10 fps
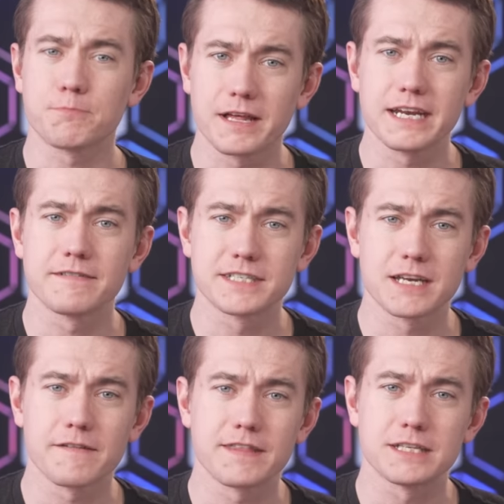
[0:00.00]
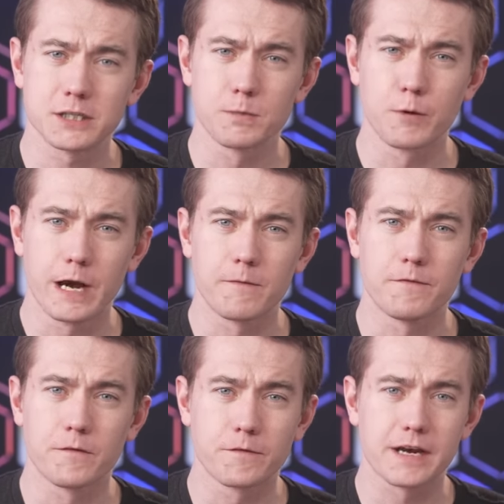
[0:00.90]
plenty of stuff that's super
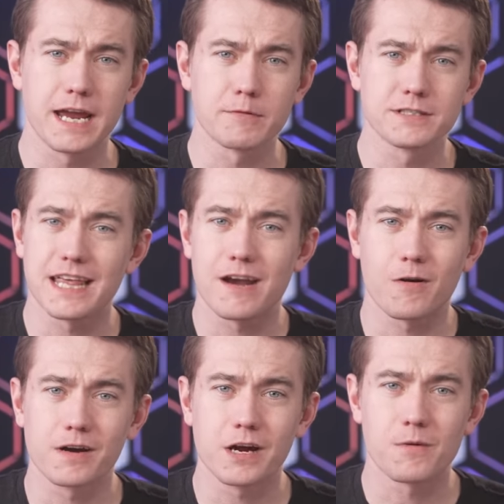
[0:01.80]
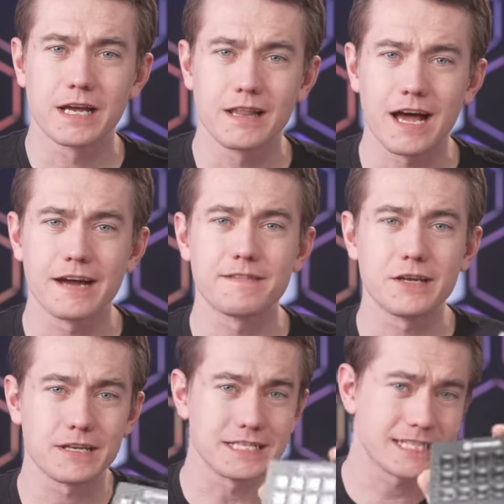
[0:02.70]
helpful for gamers that aren't going live
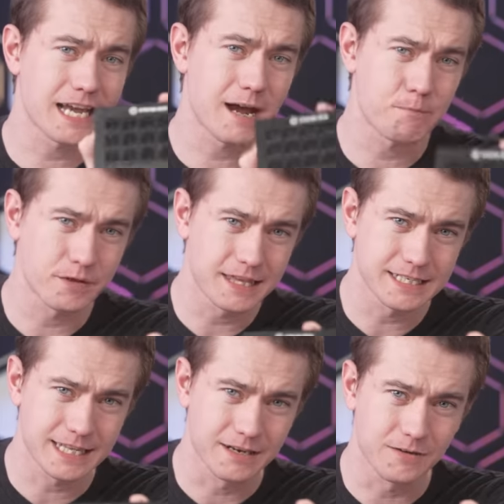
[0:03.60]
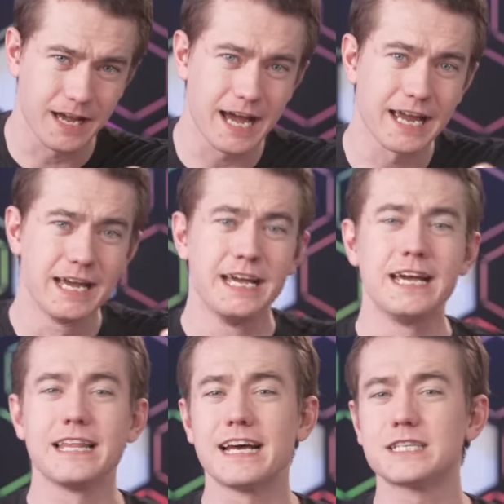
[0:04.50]
that you can set up with this little guy.
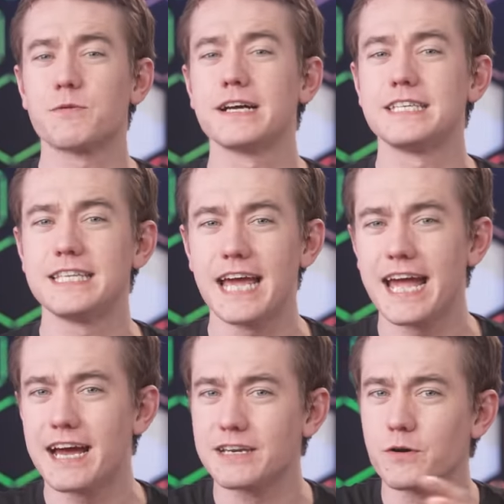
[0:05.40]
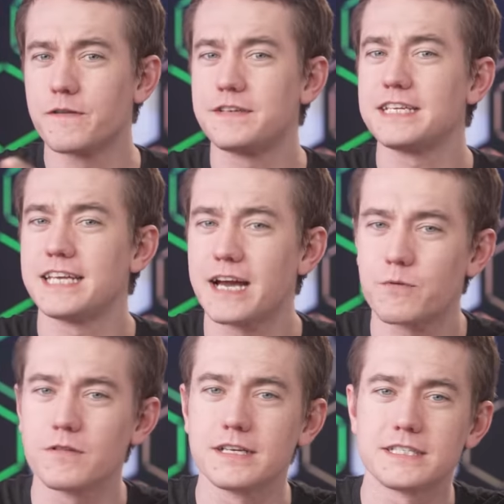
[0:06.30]
And that's why today on UFD
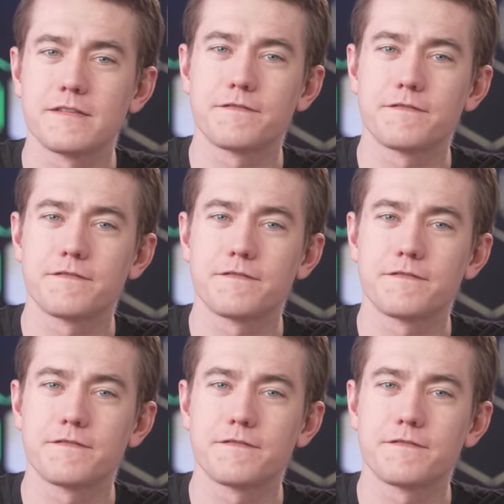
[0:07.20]
Tech, we're listing